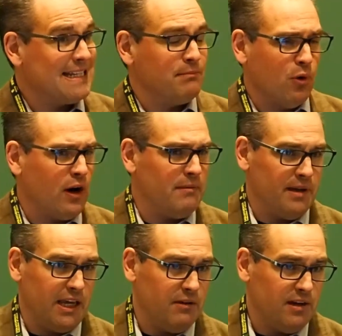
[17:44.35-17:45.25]
It's more
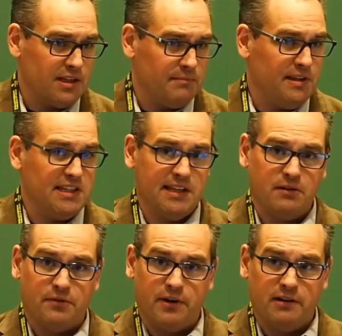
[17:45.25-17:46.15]
ambiguous in PC
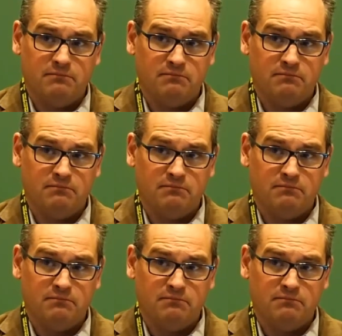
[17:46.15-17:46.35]
103.